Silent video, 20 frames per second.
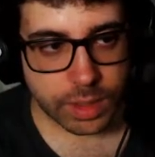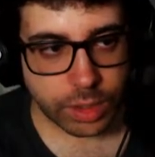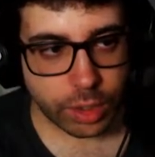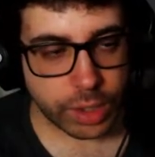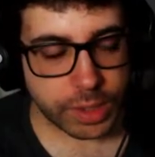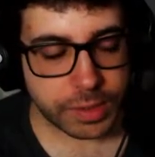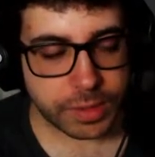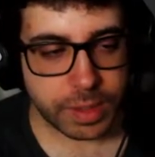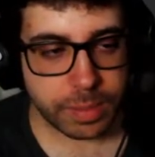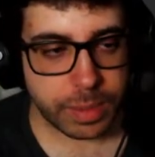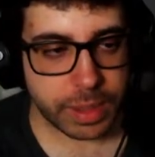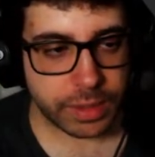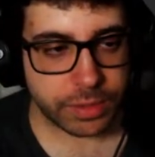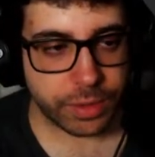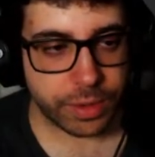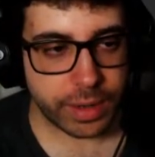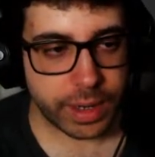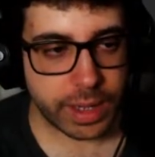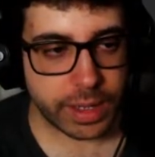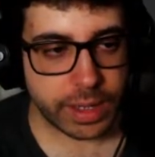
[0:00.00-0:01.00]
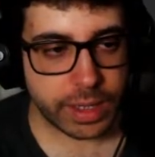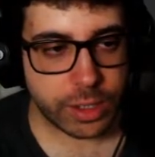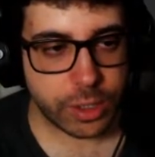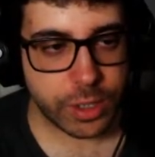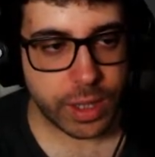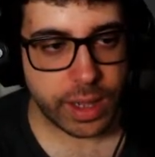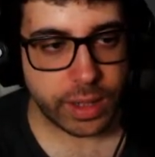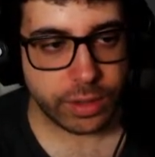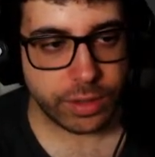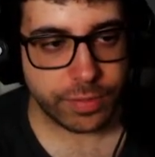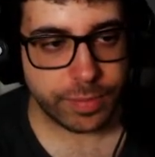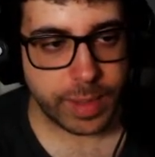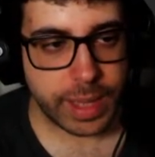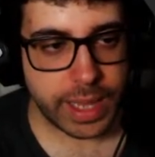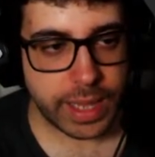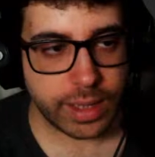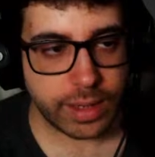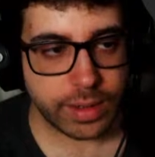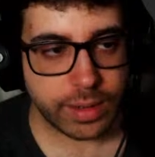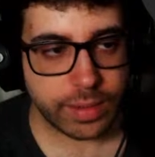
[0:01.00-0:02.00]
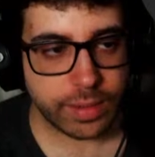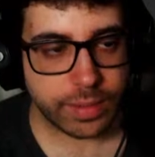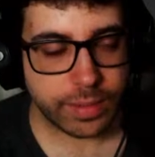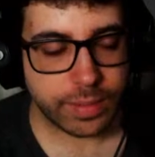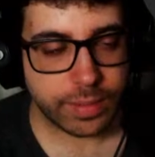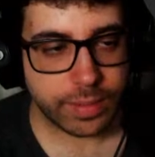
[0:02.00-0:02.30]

Not a sibling, sorry, a child of main.